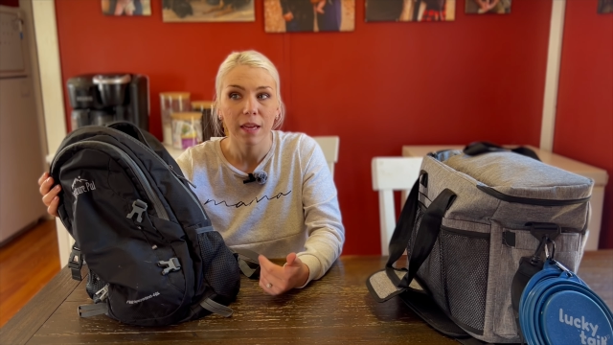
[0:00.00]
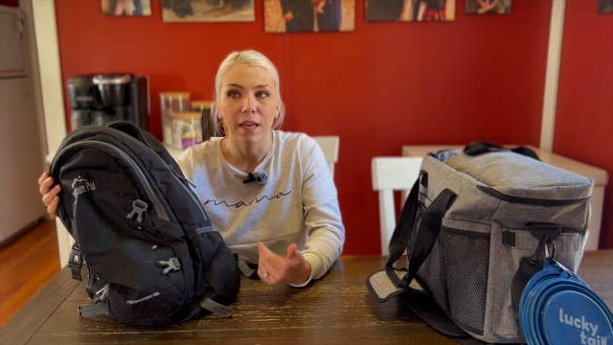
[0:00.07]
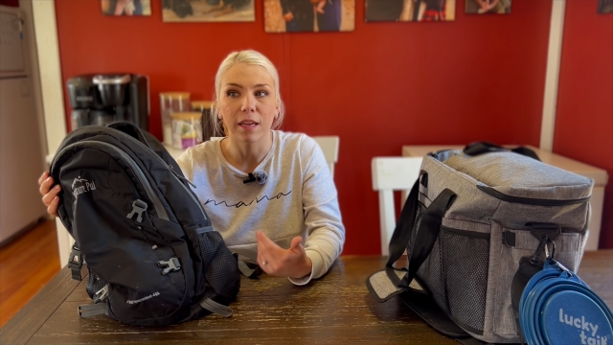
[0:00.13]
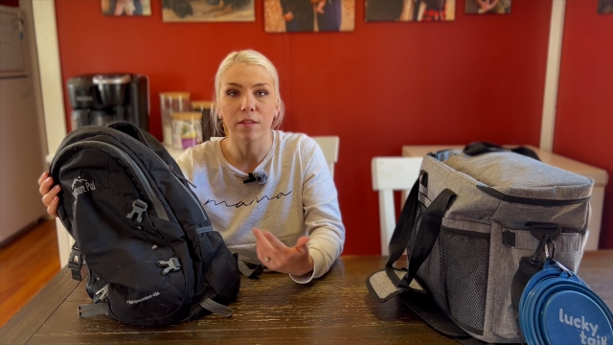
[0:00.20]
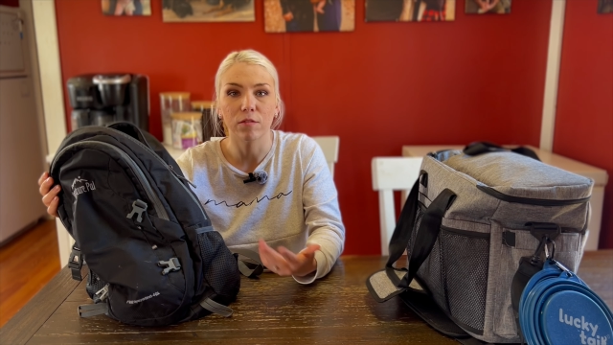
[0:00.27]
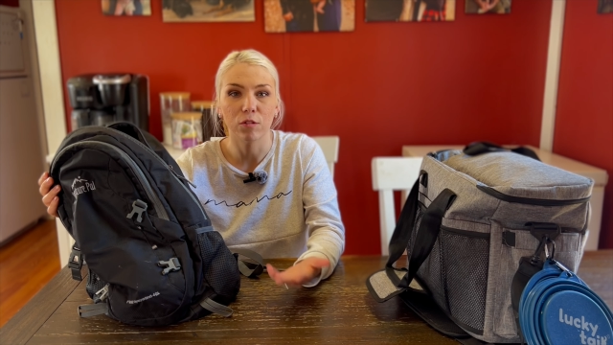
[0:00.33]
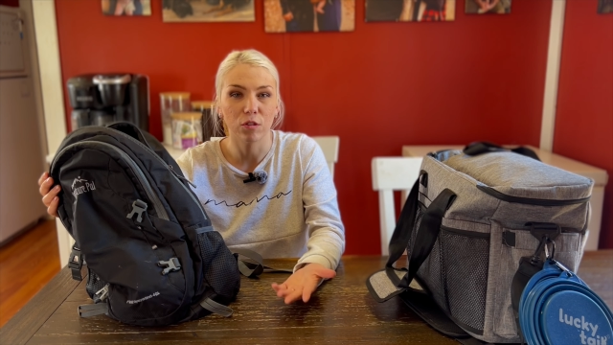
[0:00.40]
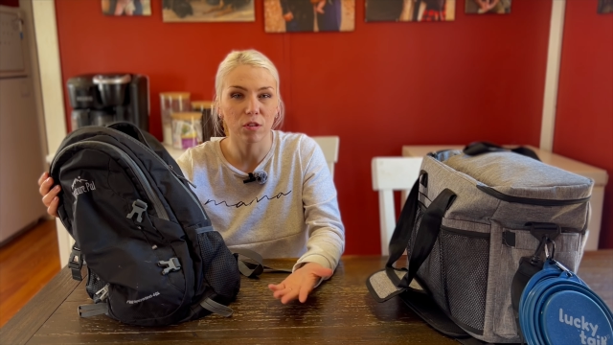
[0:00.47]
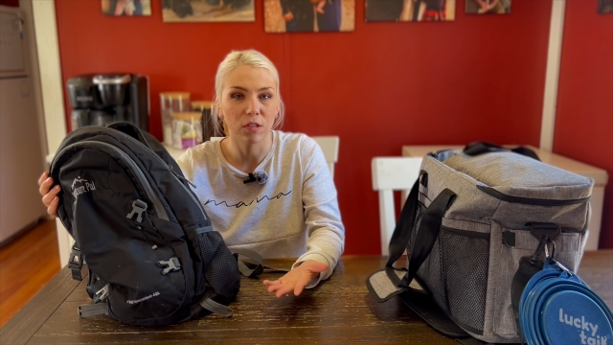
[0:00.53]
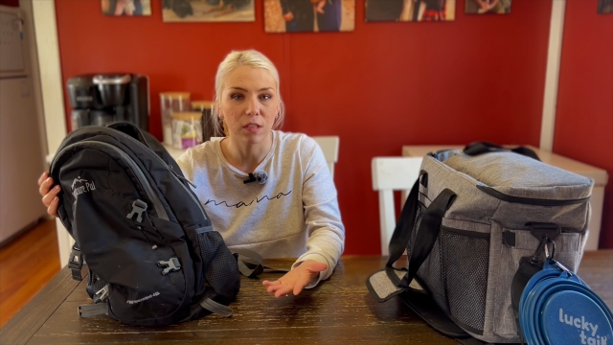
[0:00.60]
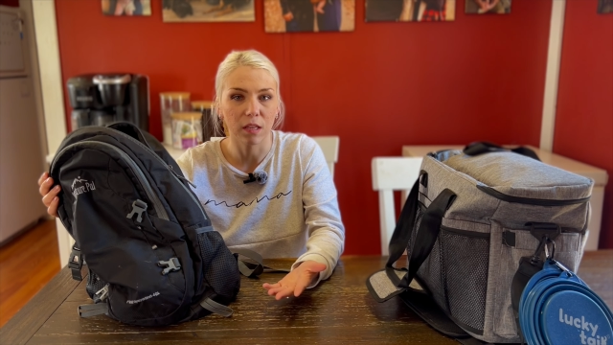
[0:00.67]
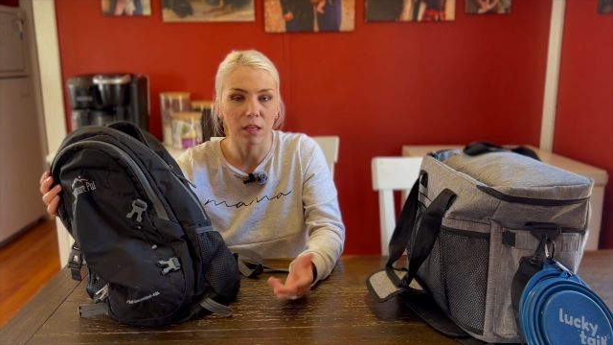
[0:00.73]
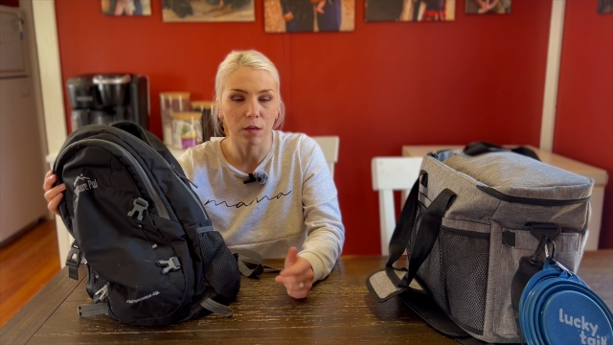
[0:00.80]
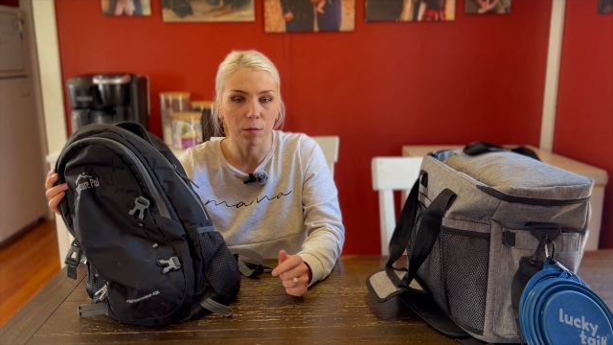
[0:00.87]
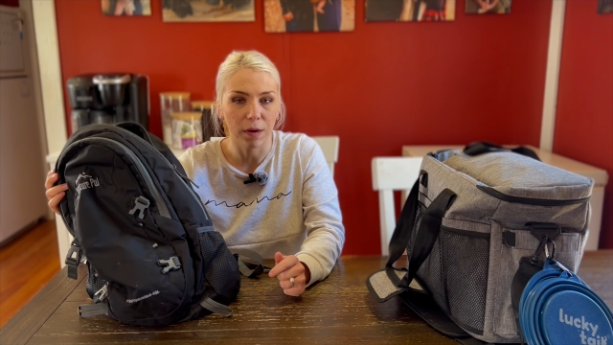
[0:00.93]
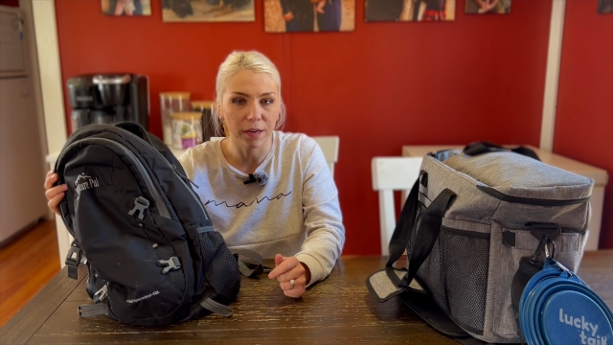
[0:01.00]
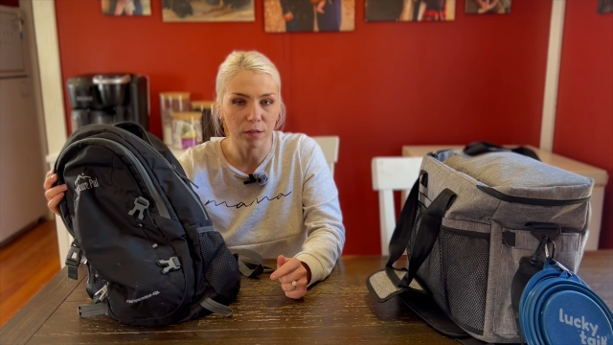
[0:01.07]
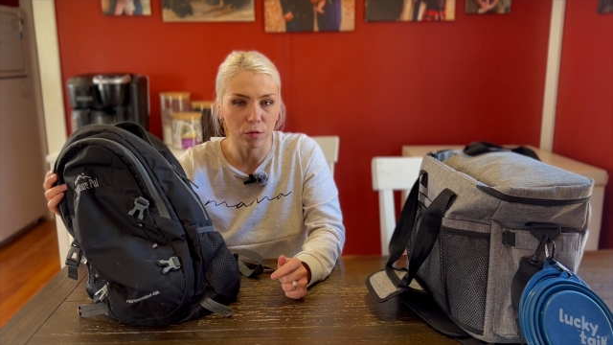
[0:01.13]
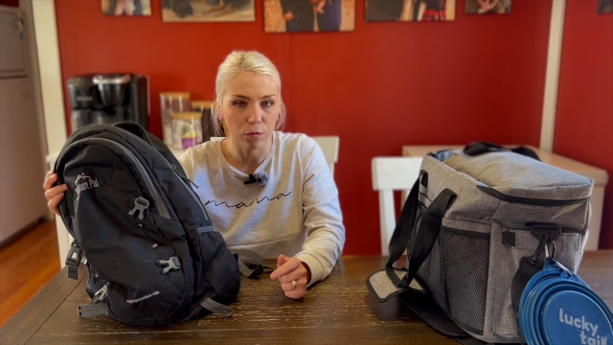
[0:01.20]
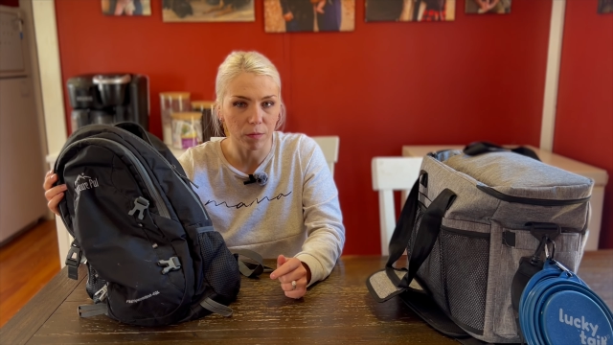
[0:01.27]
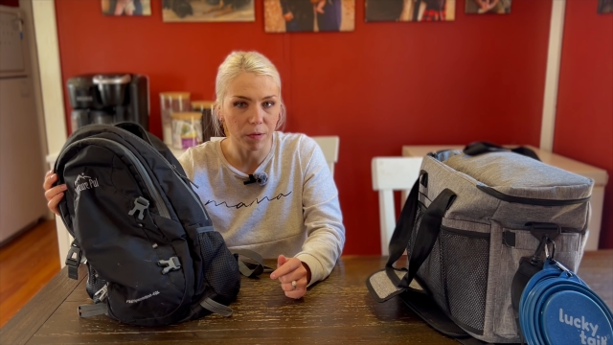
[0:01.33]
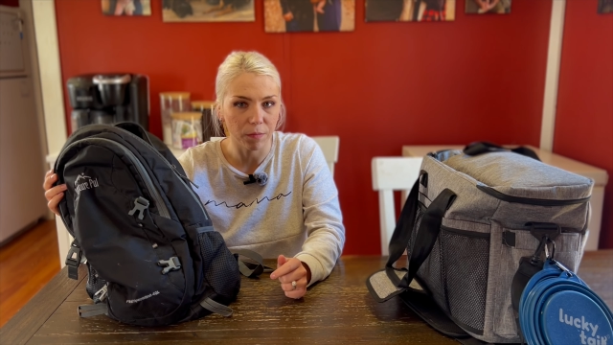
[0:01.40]
It gives you just a little
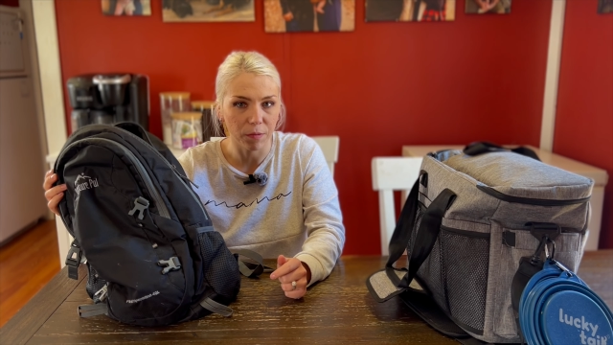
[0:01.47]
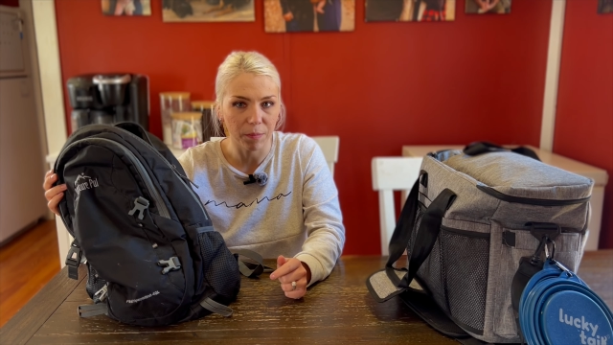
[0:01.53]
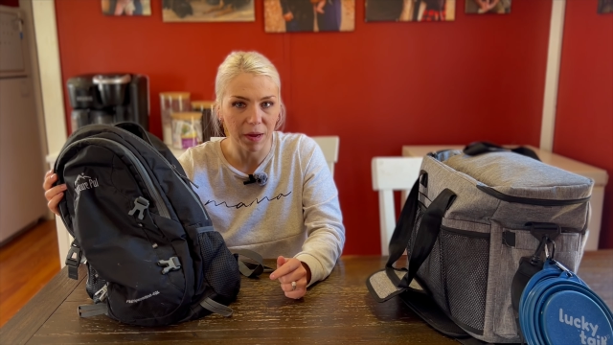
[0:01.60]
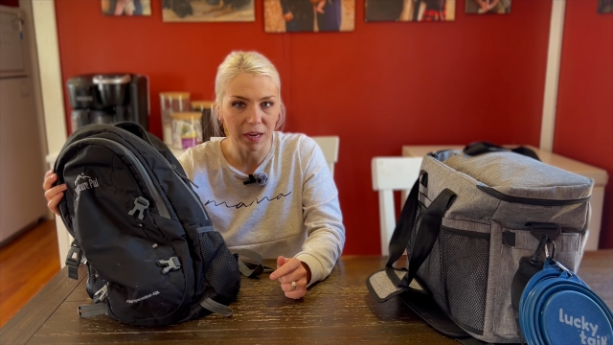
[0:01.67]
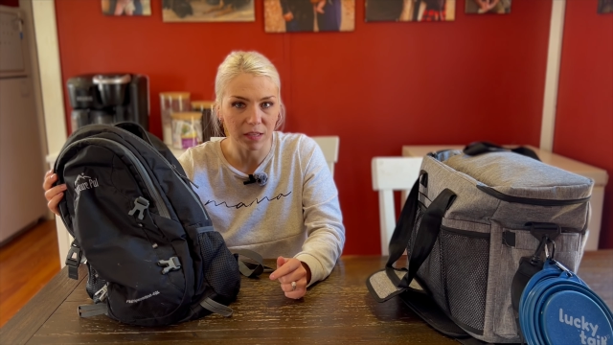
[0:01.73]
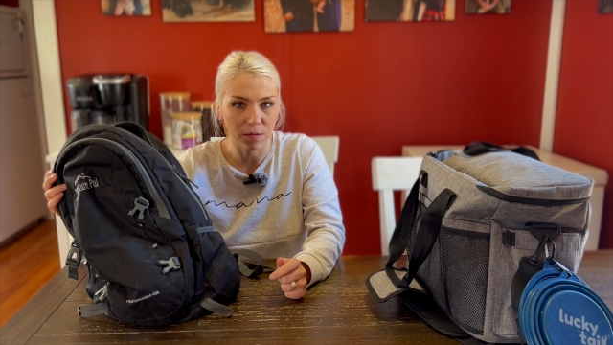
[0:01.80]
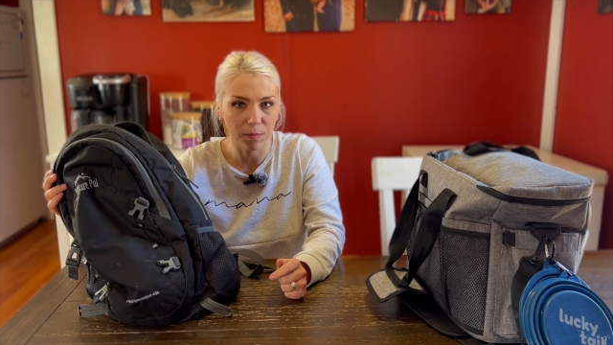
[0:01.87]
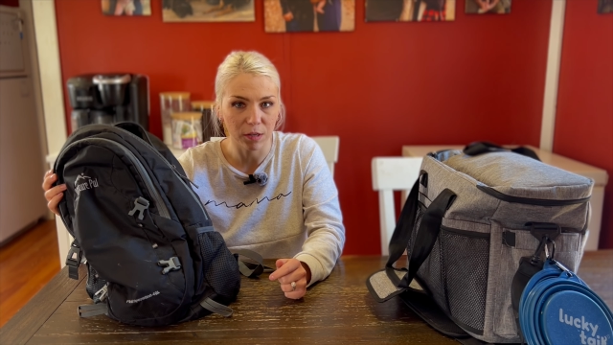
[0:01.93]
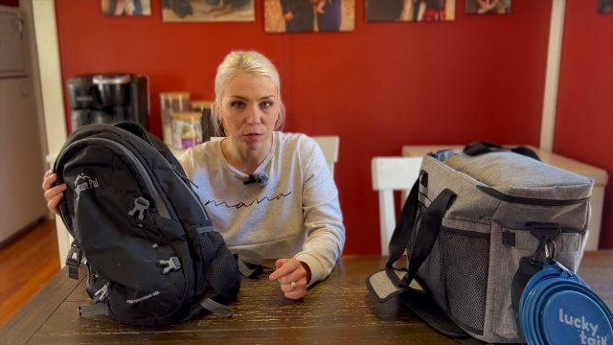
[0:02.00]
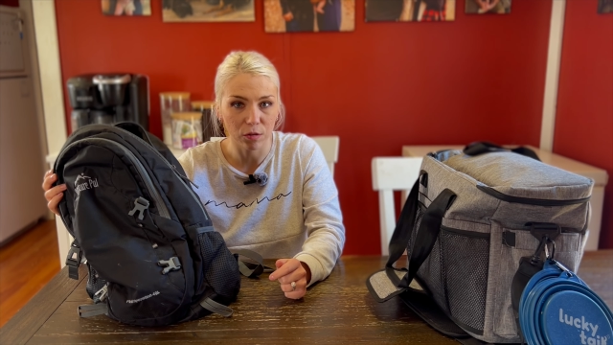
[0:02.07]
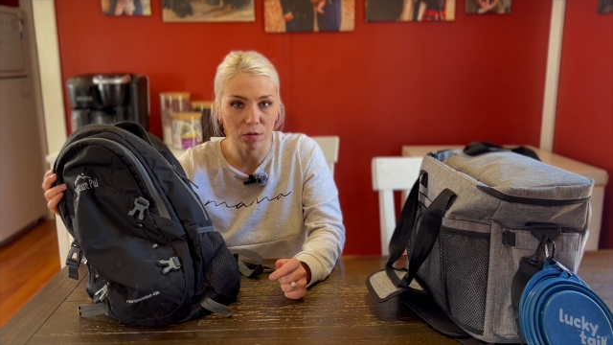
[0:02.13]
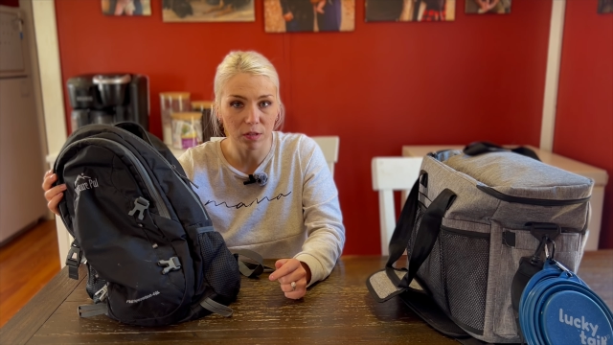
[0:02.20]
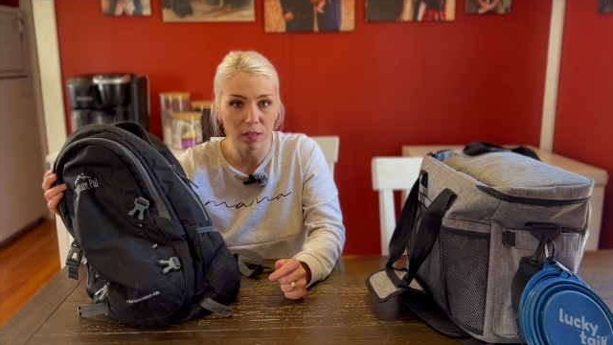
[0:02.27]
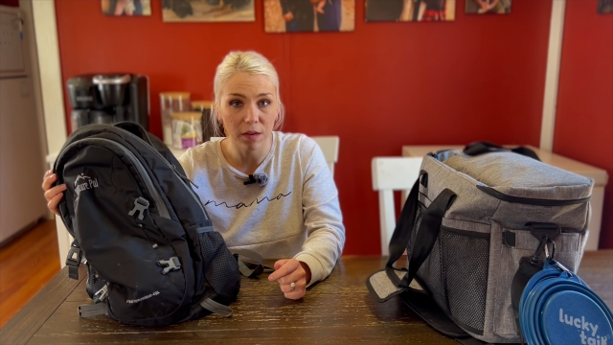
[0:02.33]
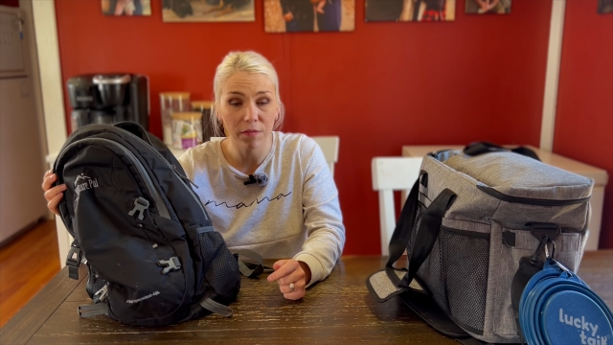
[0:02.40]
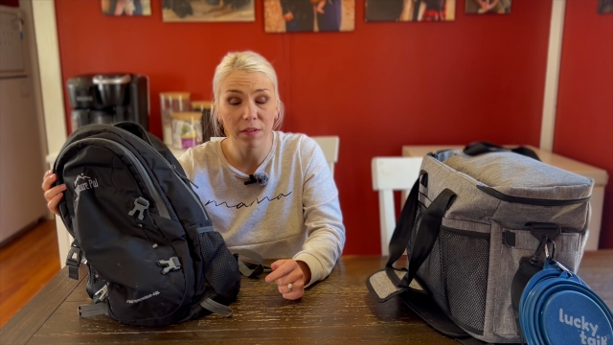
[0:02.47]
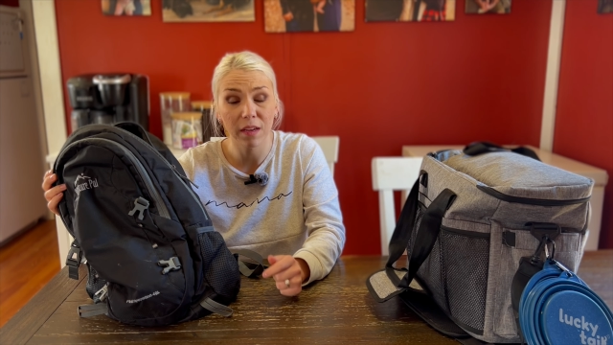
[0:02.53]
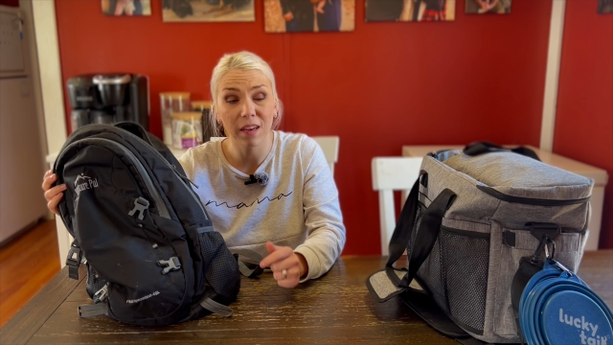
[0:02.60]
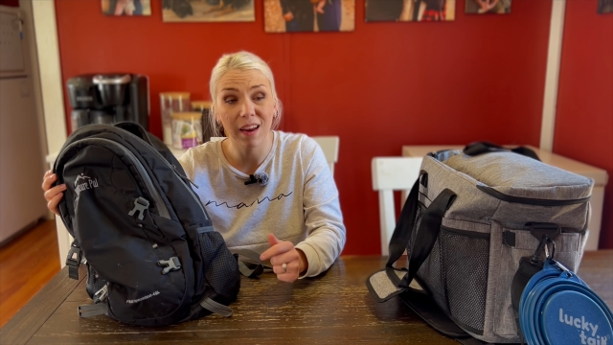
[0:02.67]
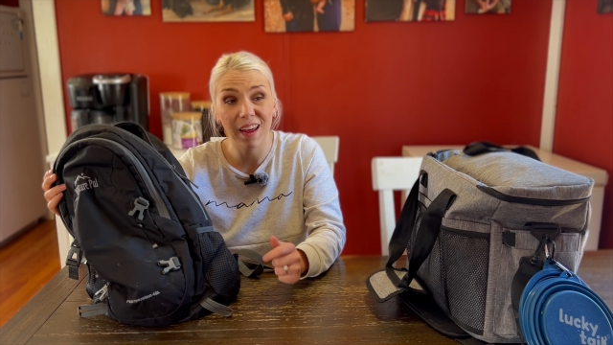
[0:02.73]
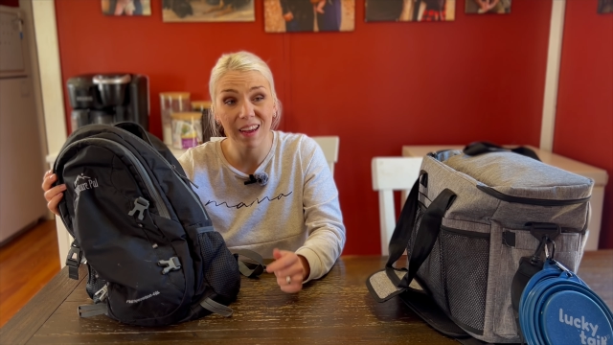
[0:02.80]
extra room to pack some extra stuff in.